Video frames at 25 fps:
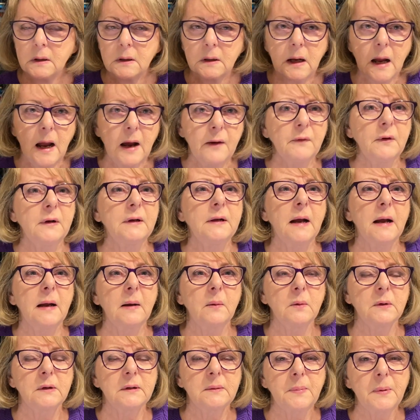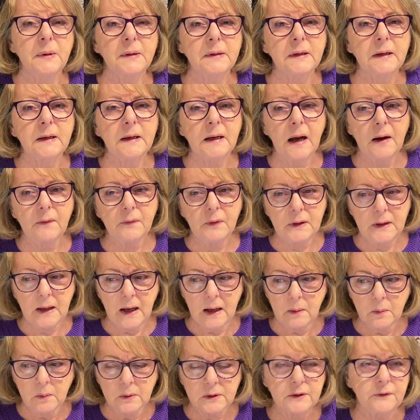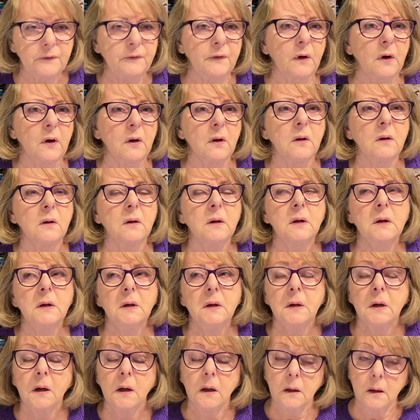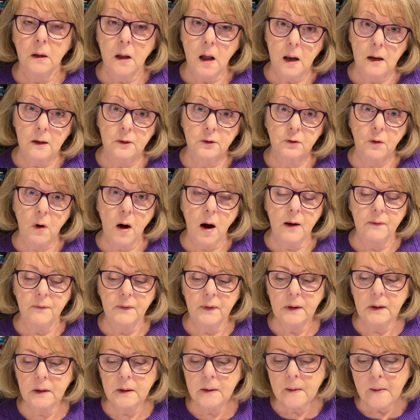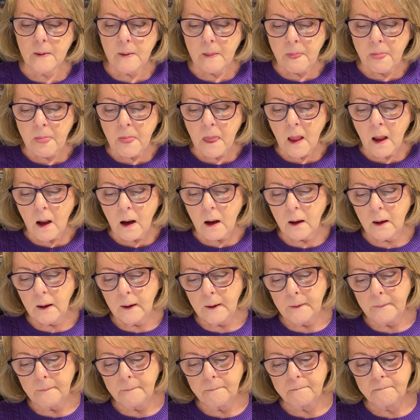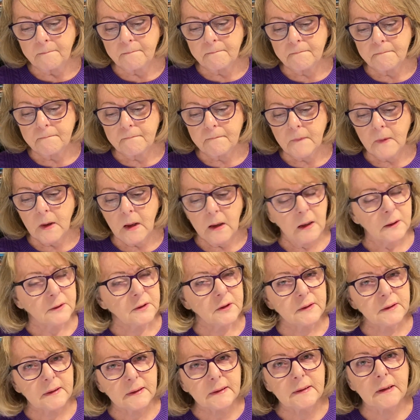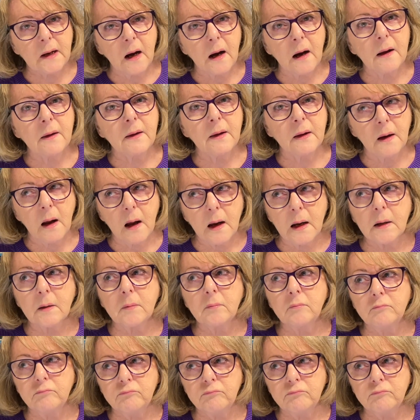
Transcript: Every day was busy, every day was full, a lot of driving. And I just decided that I